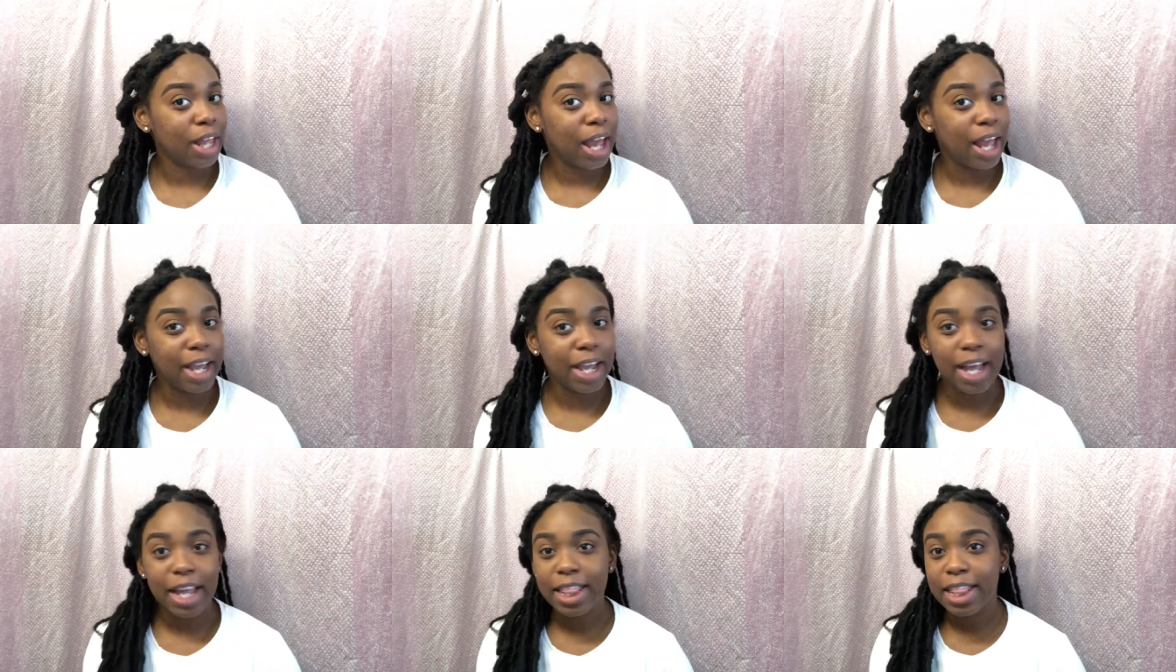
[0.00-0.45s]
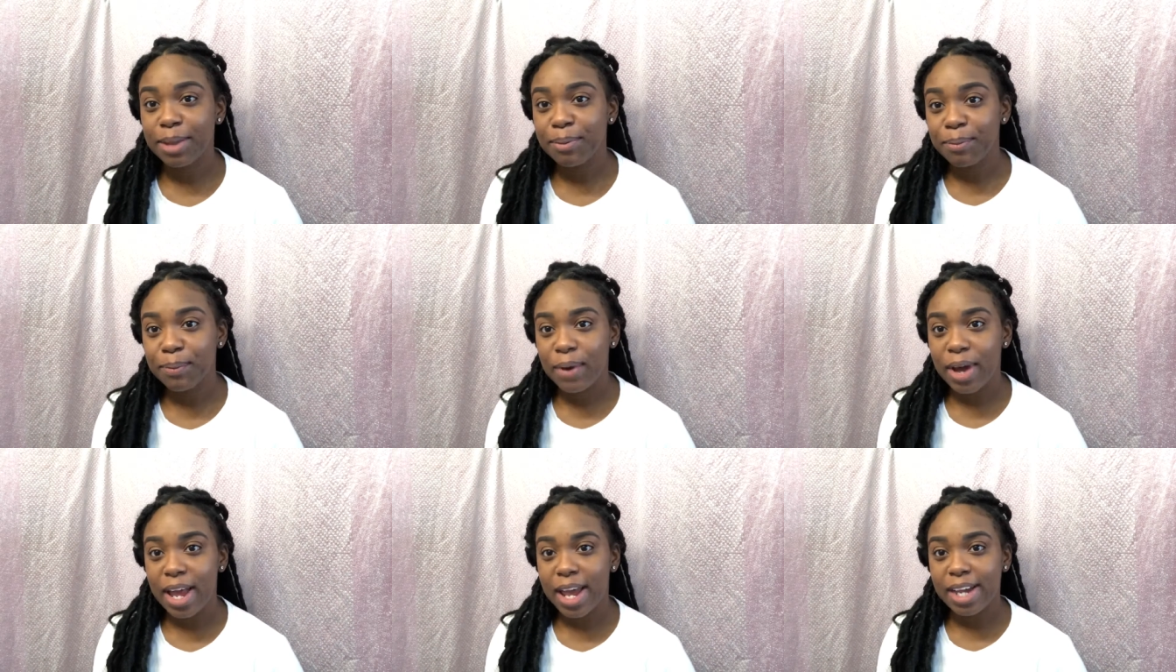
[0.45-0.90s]
I got
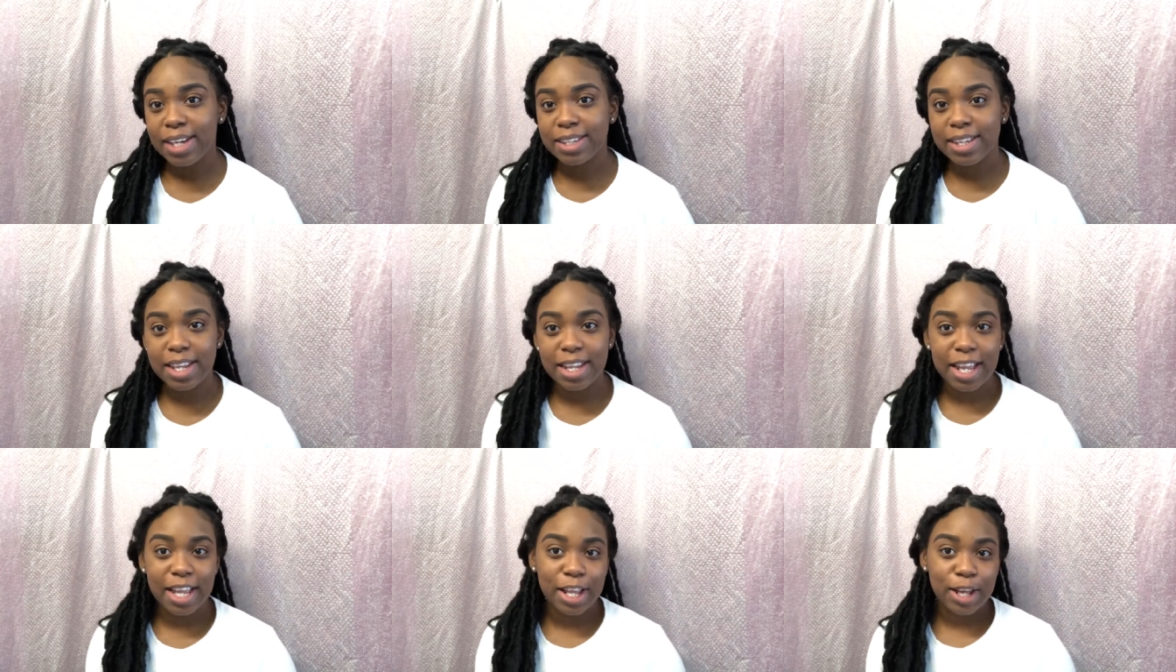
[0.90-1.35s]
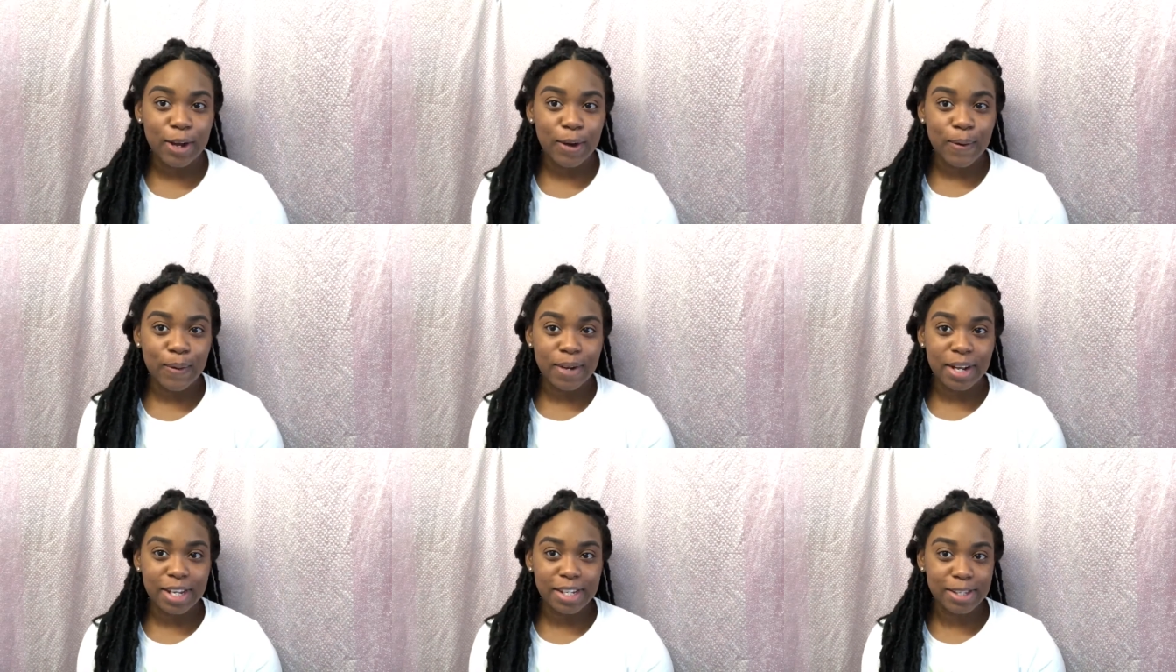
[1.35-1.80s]
them waxed and they look
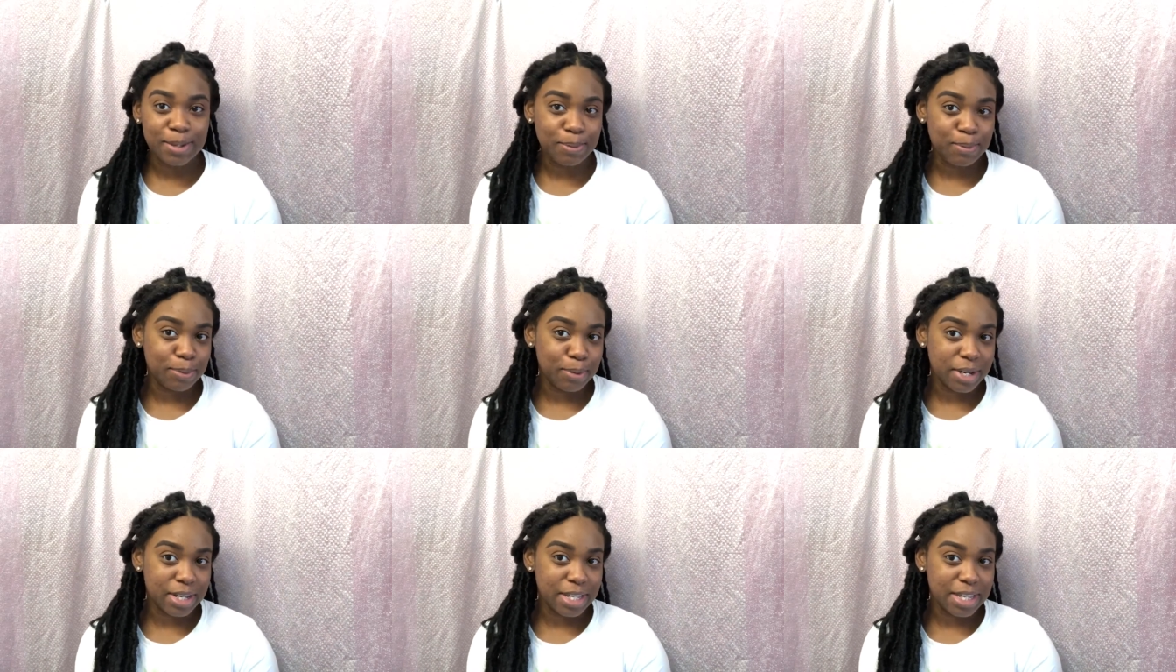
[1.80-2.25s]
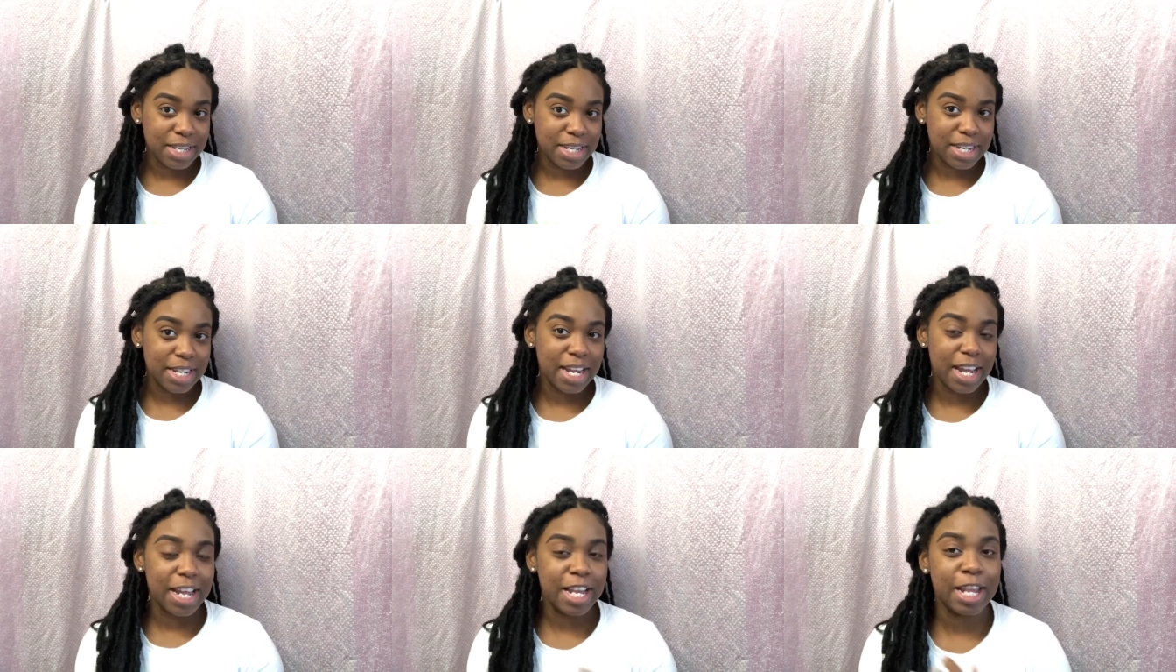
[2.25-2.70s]
all nice and
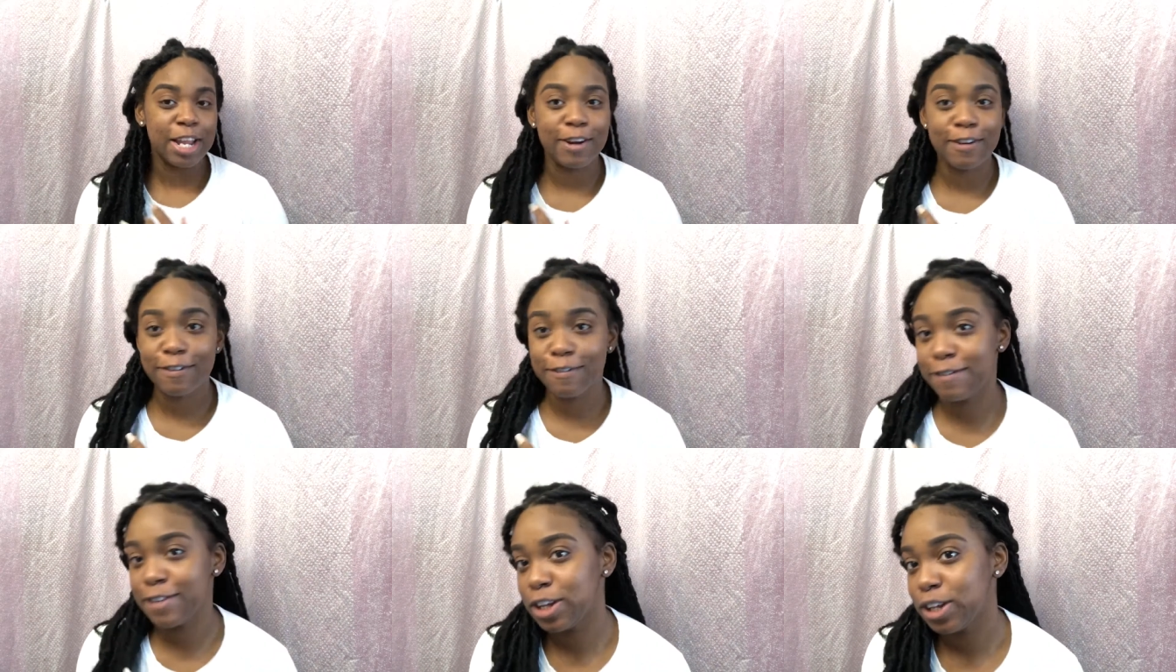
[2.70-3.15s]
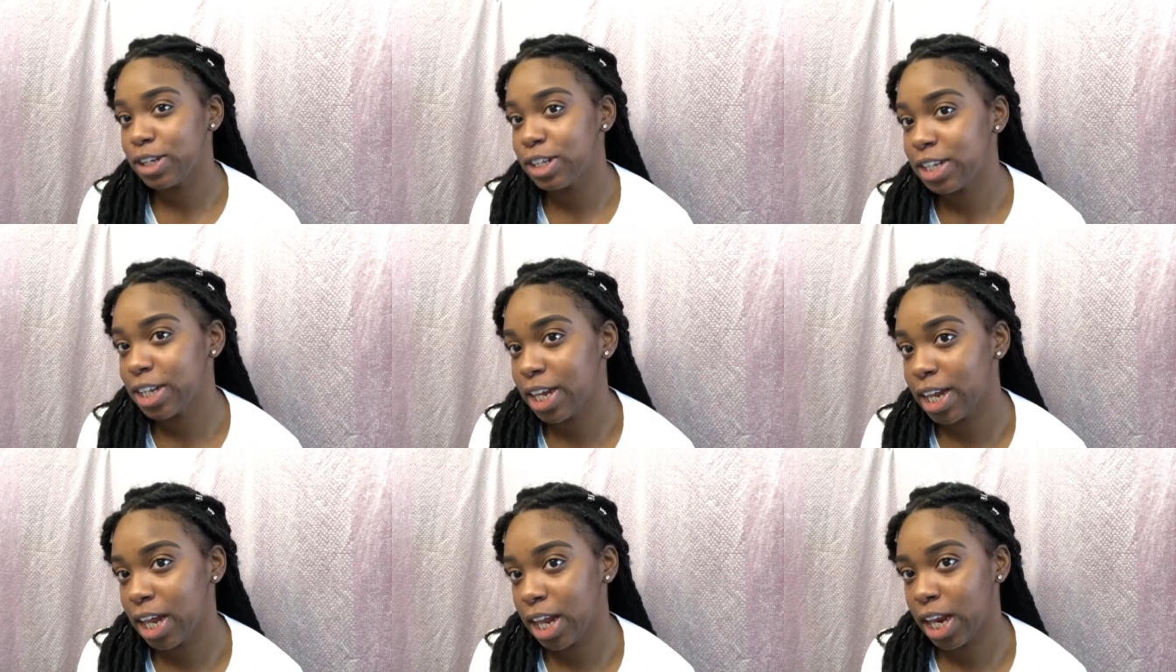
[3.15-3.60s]
pretty and they're filled
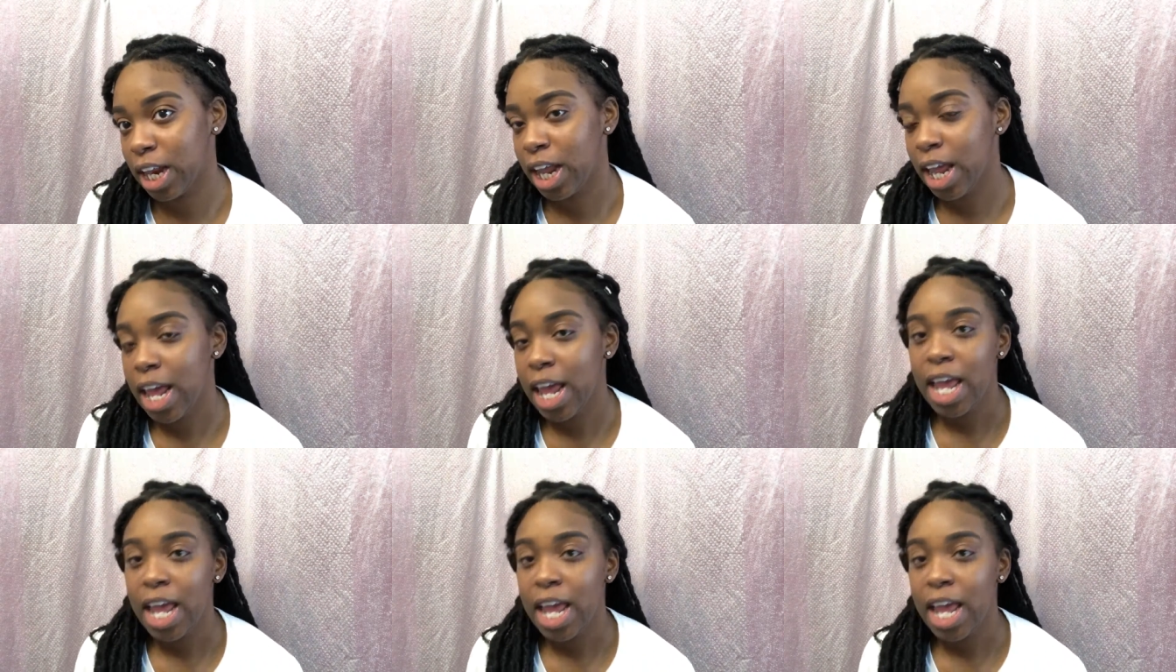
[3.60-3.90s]
in.